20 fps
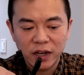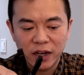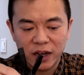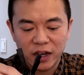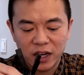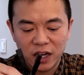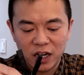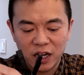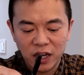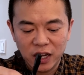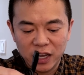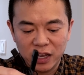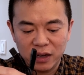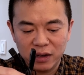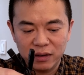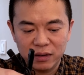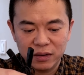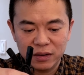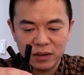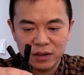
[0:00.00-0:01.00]

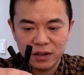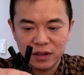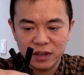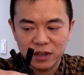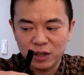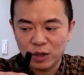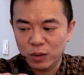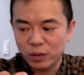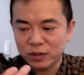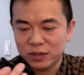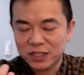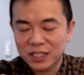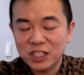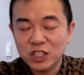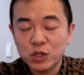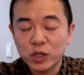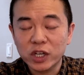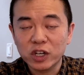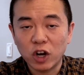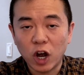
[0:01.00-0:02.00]
And you know,
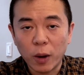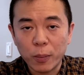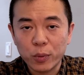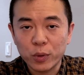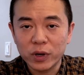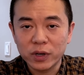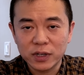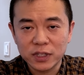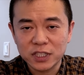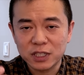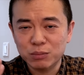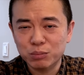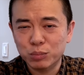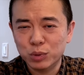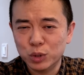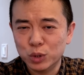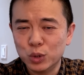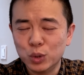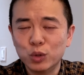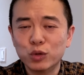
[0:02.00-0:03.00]
since you can operate this in
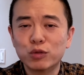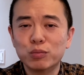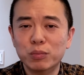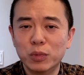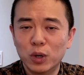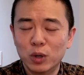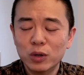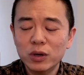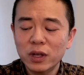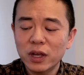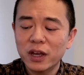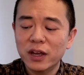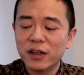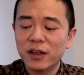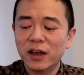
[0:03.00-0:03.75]
Bluetooth mode,